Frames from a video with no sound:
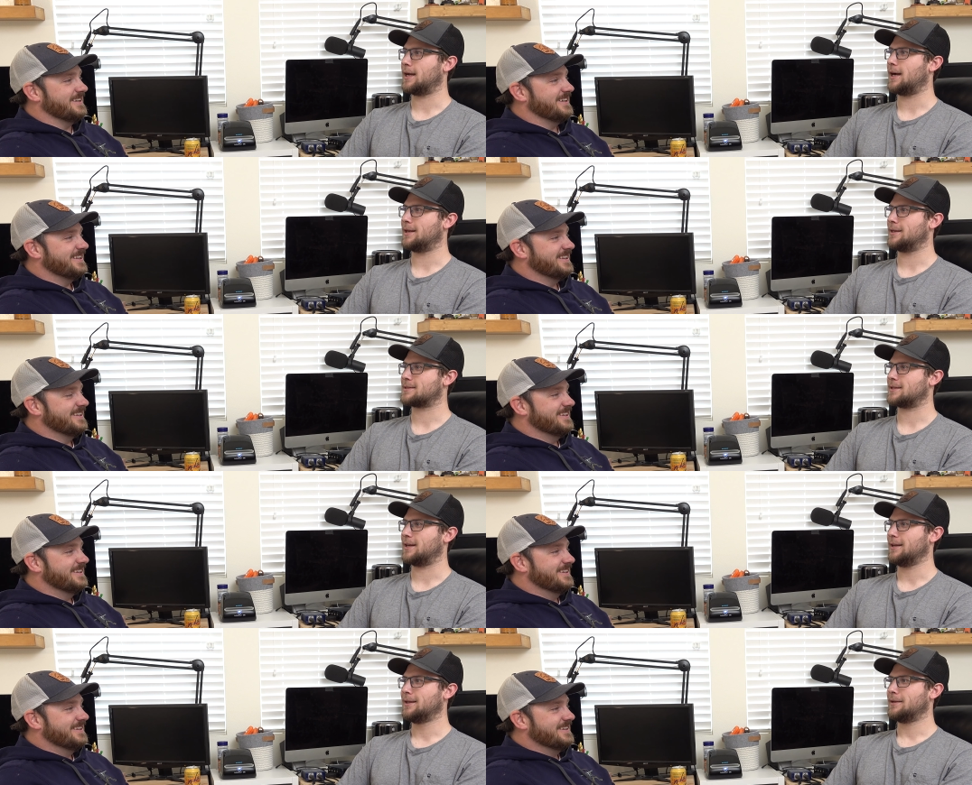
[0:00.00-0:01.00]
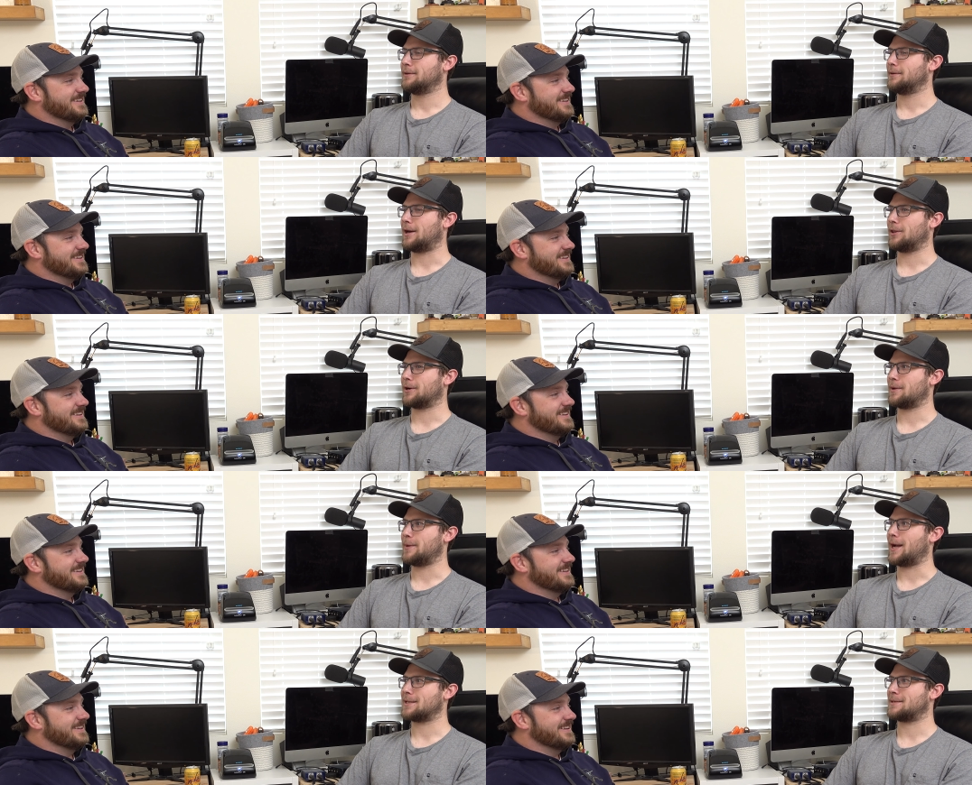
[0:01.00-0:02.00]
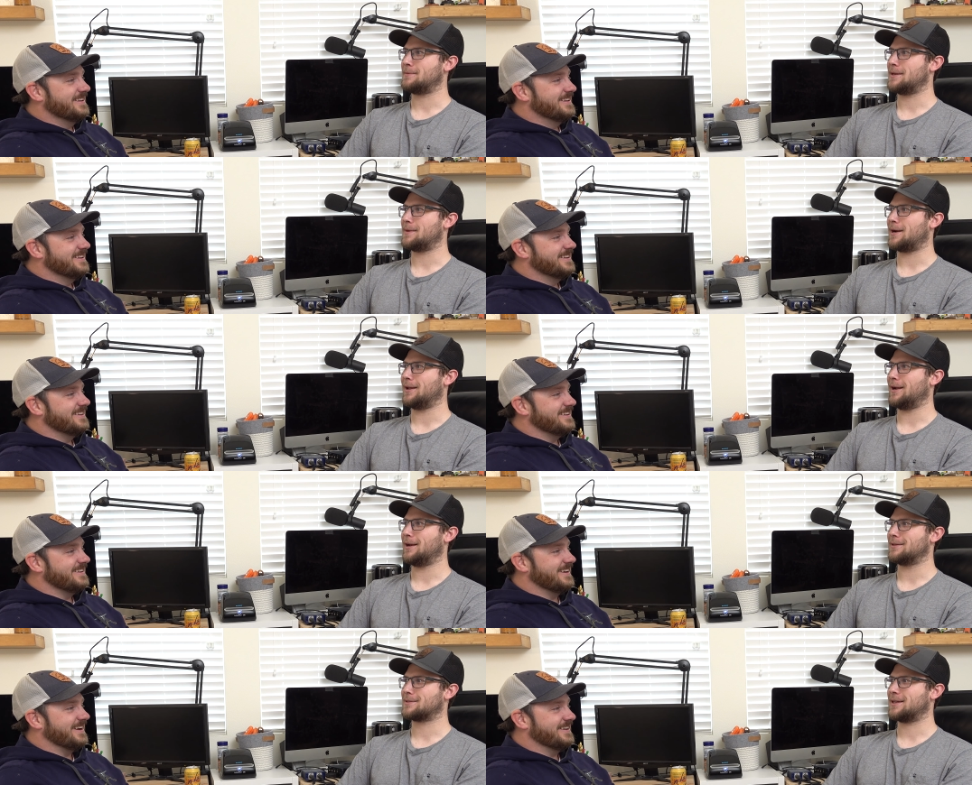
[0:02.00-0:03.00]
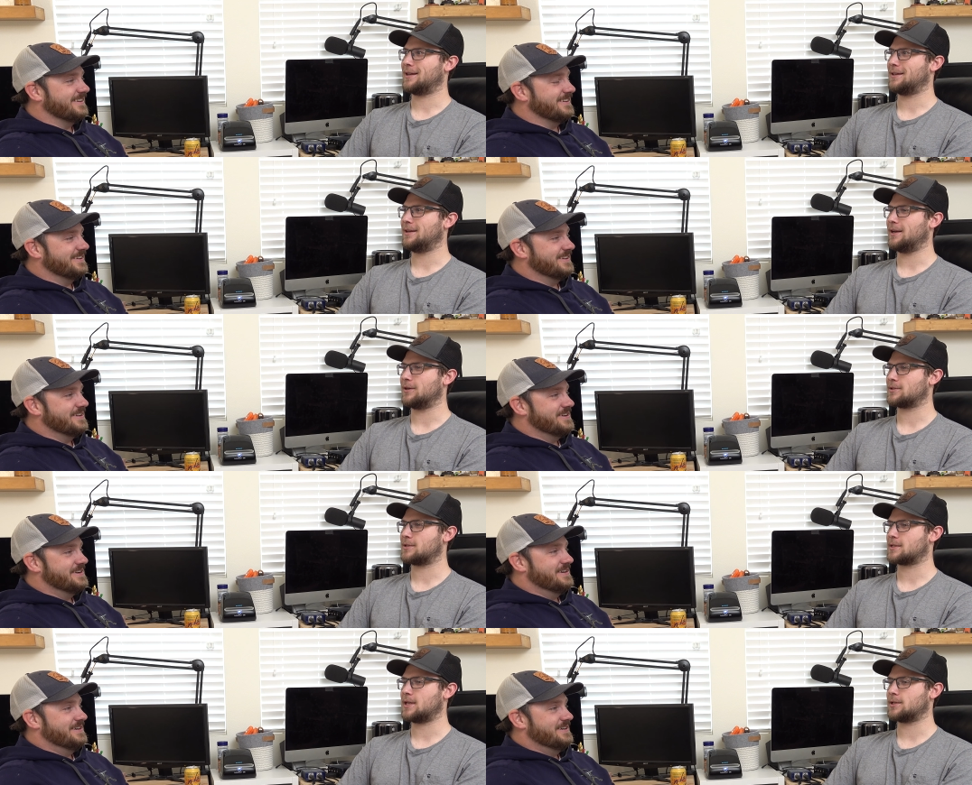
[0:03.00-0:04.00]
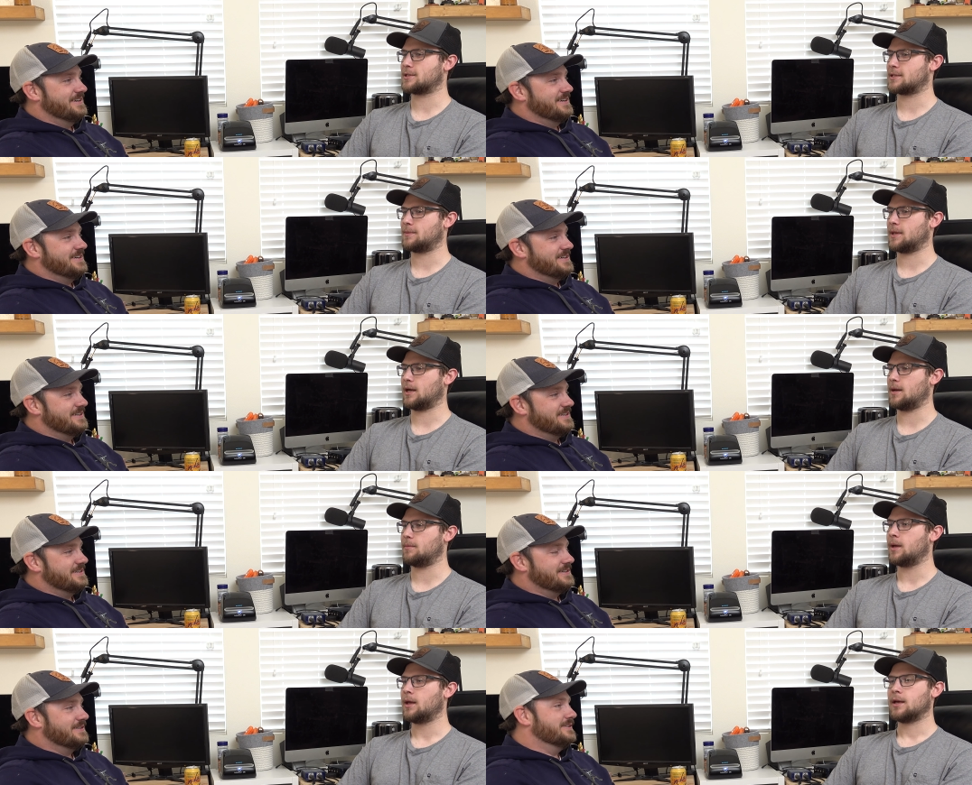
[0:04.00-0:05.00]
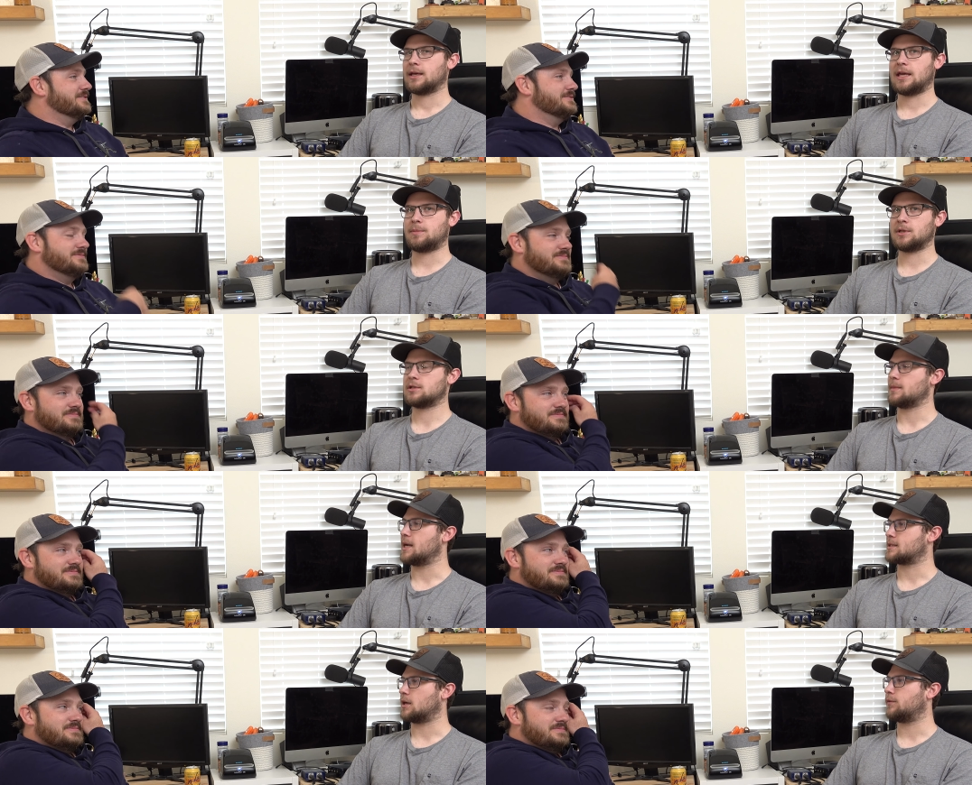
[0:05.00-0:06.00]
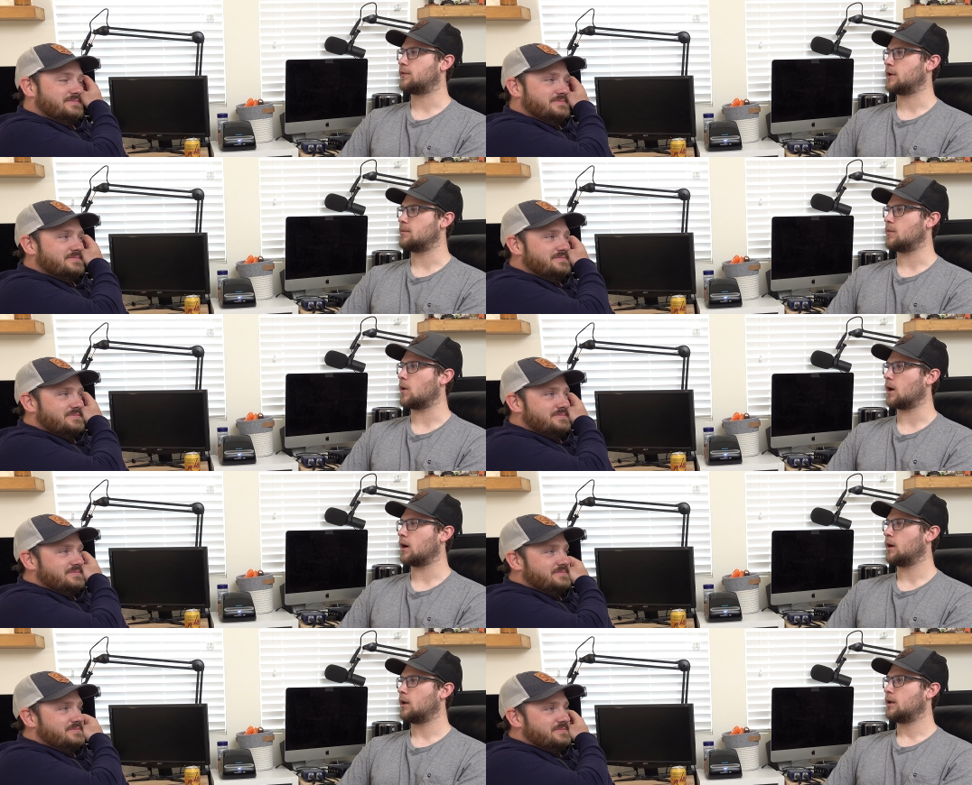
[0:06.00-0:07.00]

Speaker 1: that, and it's like now they're going to be asking me about it. And yeah. It's gonna, you know, so it's not just something I'm keeping to myself anymore.